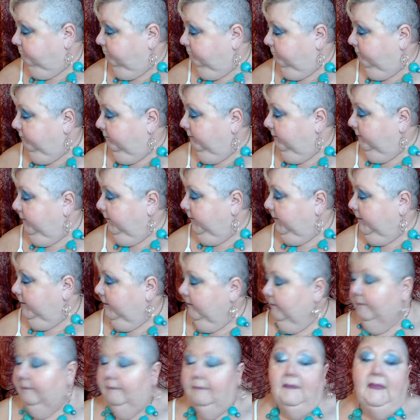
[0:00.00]

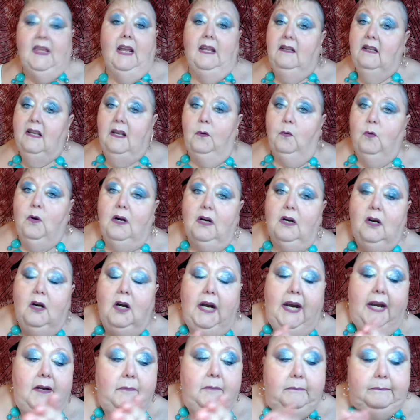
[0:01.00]
And they work
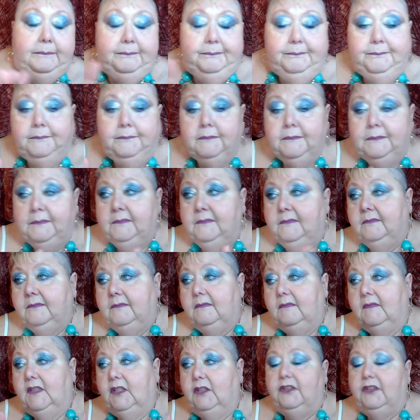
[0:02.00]
great.
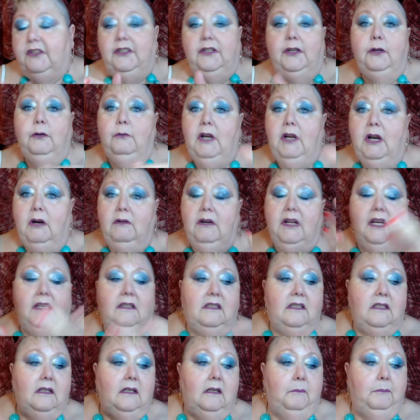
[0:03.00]
There's two
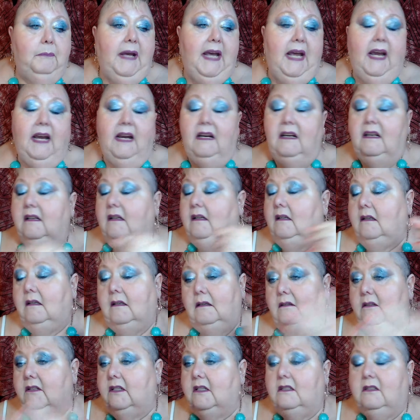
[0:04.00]
donuts in the bag and
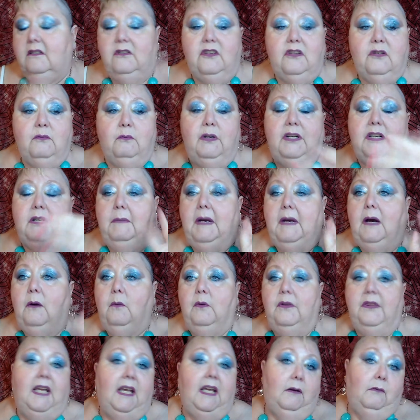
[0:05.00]
you just switch them out
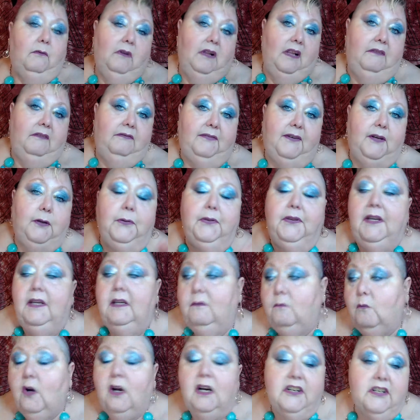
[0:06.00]
when they get really filthy
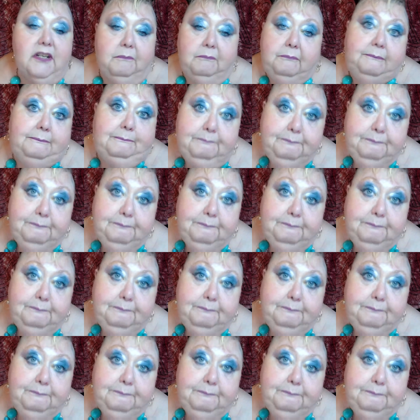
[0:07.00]
and wash them.